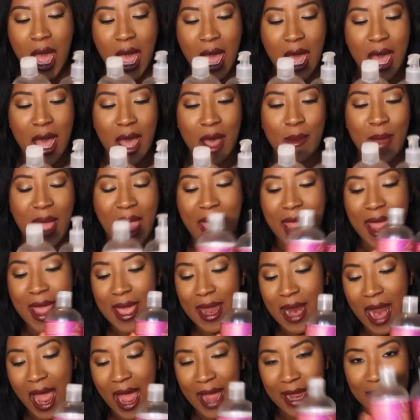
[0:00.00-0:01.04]

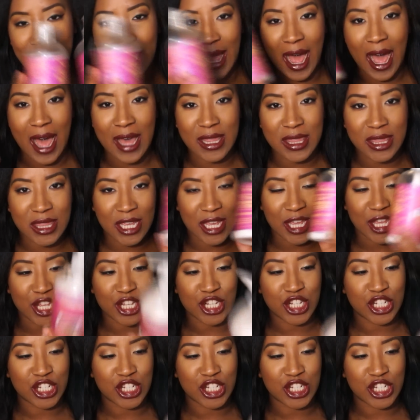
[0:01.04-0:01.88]
and I got the